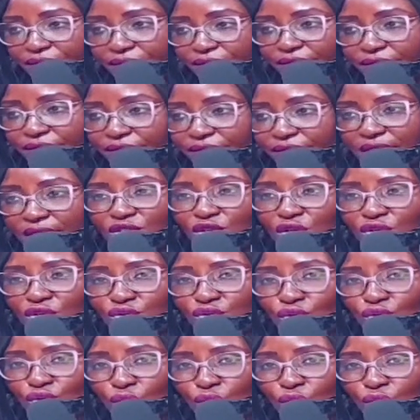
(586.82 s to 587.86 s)
This is
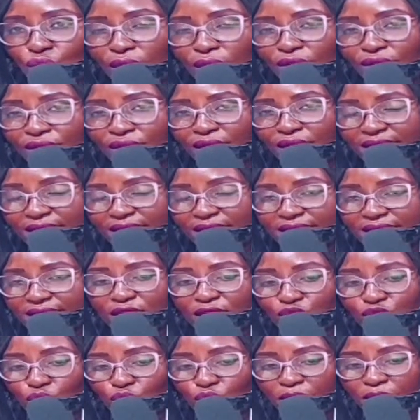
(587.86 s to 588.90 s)
also another
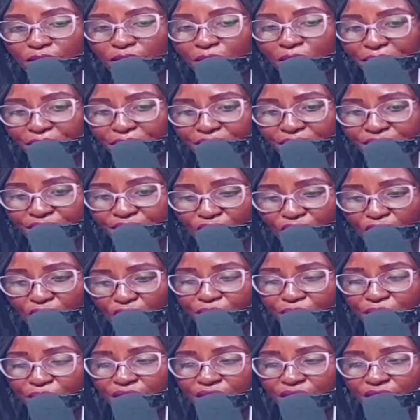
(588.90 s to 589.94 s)
instance where a marriage can
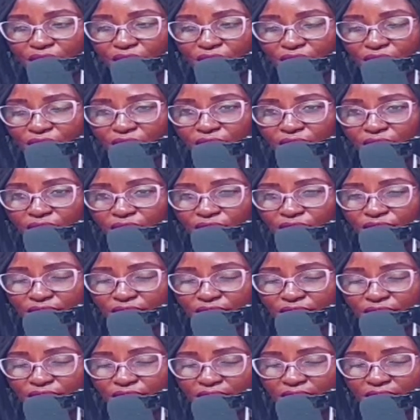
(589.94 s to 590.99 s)
be
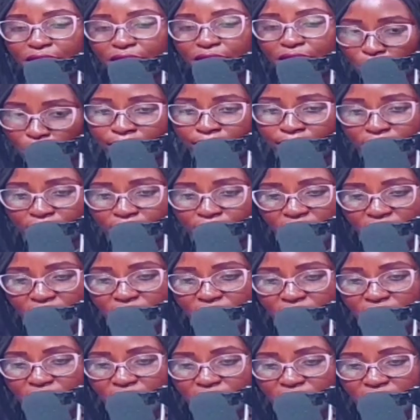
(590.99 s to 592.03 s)
declared void.
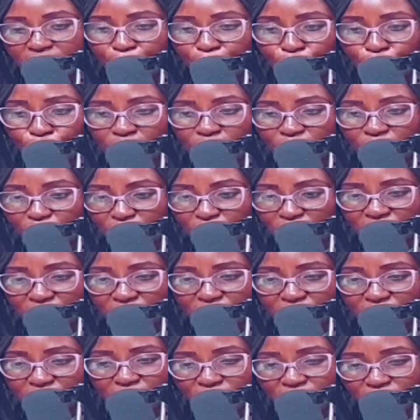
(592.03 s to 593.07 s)
Simply put, it
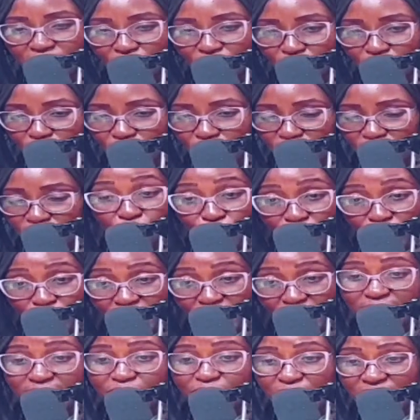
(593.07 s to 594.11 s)
means
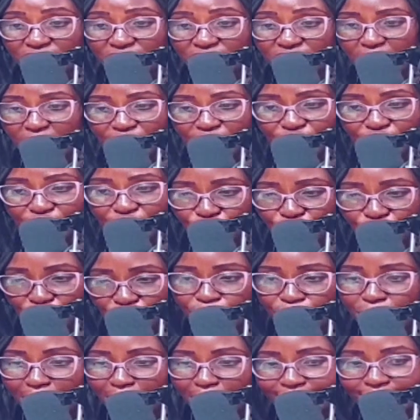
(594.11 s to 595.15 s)
consanguinity means relationship
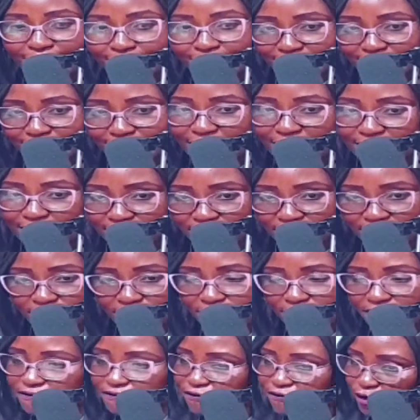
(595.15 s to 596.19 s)
by descent
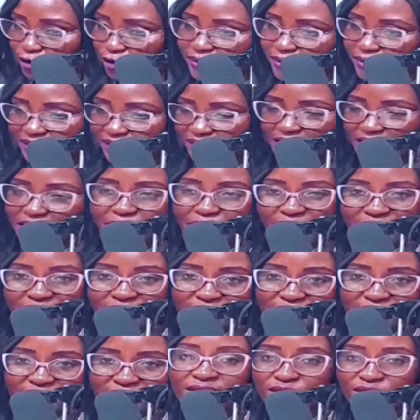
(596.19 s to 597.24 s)
from the same
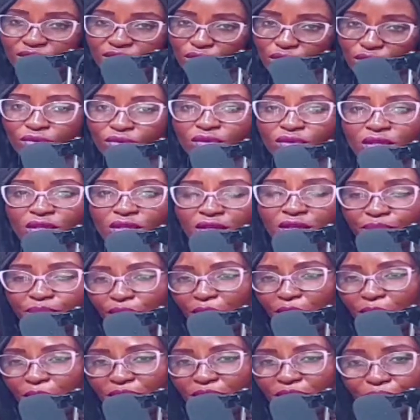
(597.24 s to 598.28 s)
ancestor.
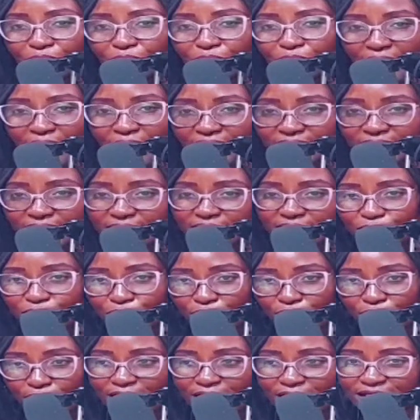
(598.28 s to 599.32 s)
Probably brother
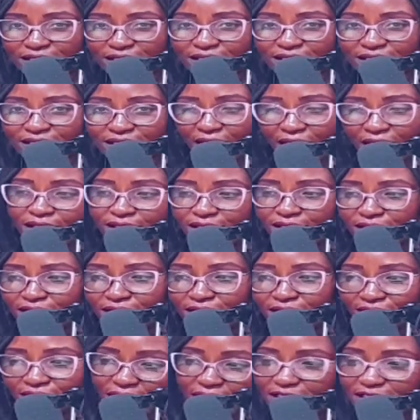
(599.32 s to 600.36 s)
and sister
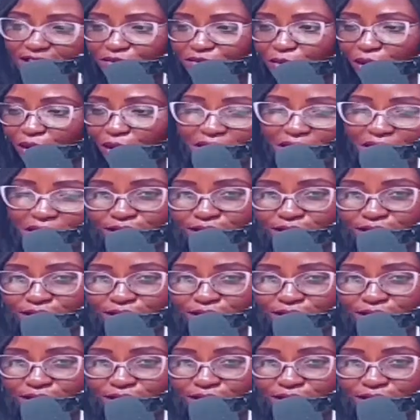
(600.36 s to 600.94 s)
getting married to